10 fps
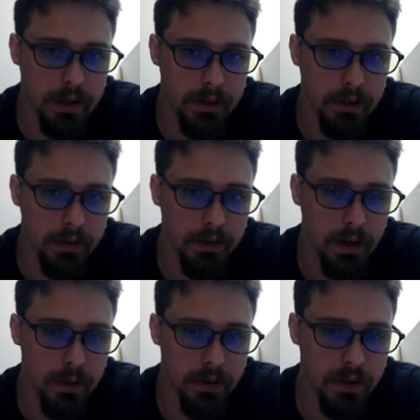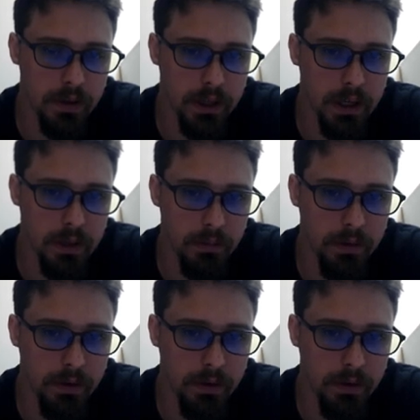these amateur games,